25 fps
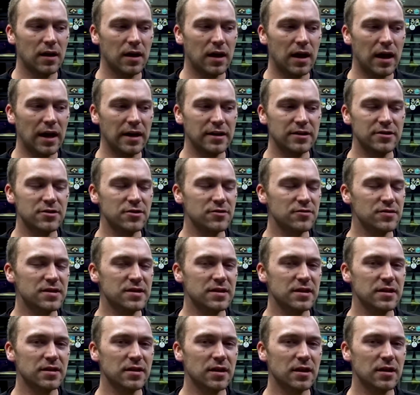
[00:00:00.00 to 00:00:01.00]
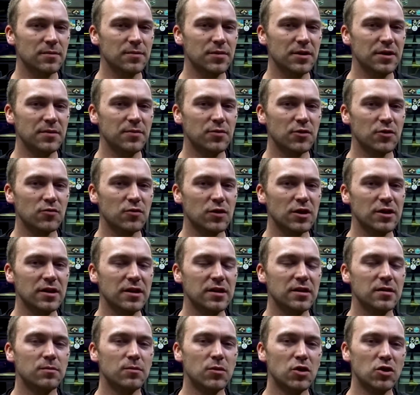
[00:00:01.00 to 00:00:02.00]
I do see a lot of people run
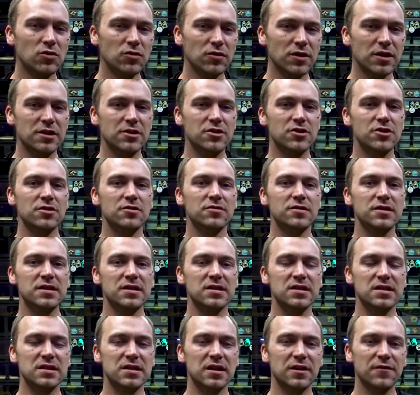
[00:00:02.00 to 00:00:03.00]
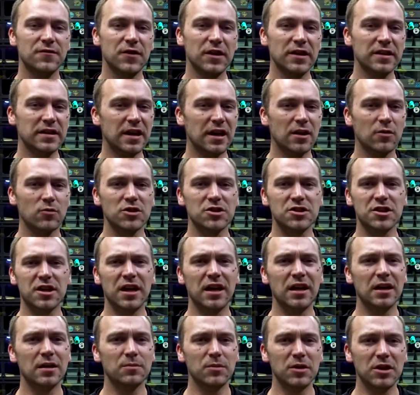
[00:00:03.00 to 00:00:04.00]
into mold issues and stuff like that, which
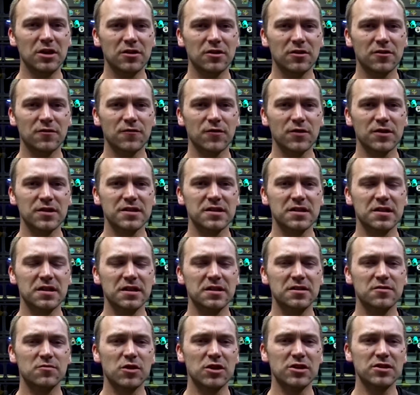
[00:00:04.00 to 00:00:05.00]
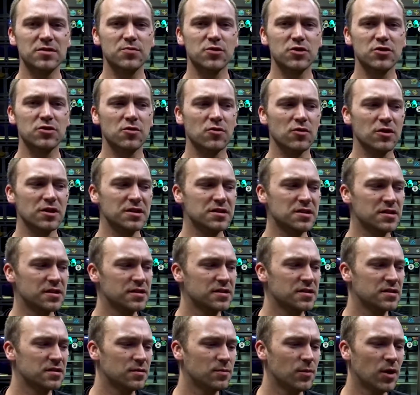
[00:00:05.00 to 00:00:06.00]
can't be good for the snake's respiratory
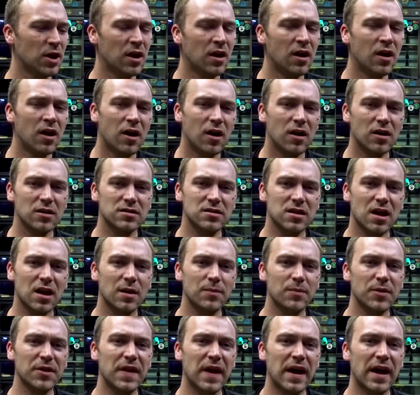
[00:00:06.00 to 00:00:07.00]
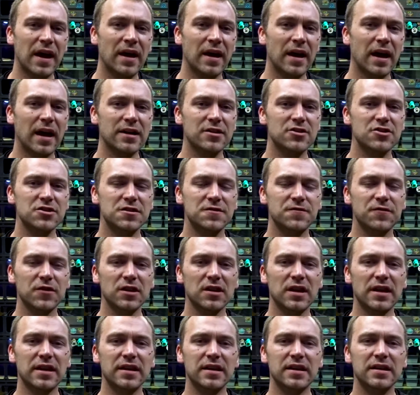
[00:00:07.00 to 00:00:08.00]
system. On top of that, I just feel
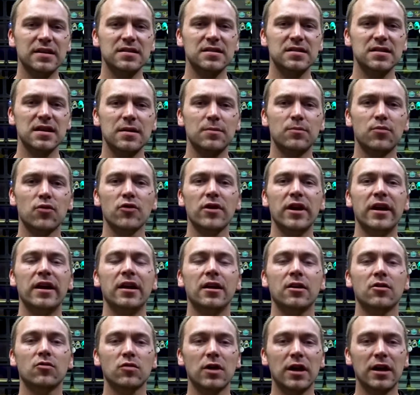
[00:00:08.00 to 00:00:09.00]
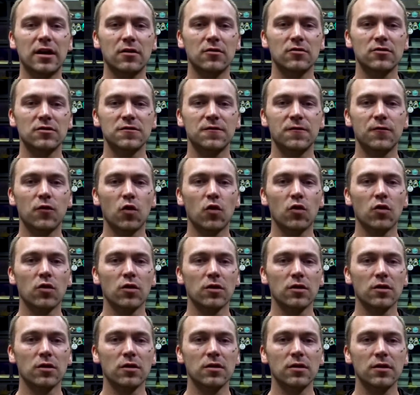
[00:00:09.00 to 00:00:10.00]
like it's breeding ground
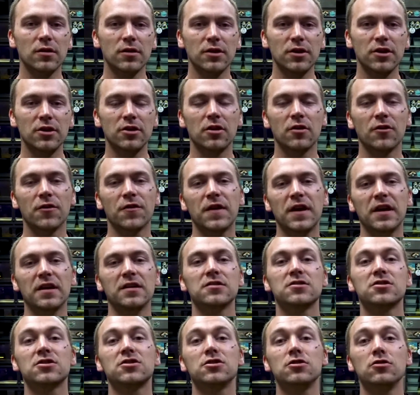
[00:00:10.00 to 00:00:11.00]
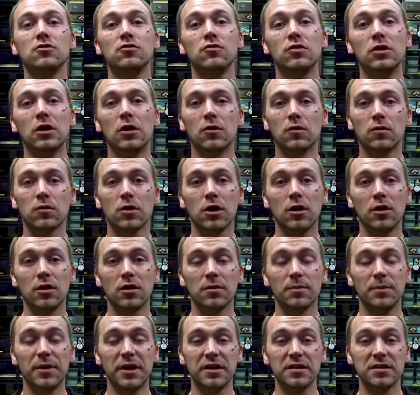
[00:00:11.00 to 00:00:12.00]
for, you know, things to go
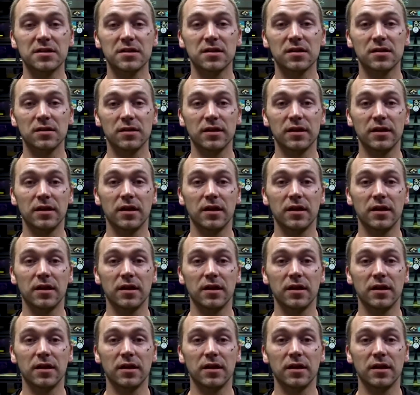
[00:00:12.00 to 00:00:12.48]
wrong, basically.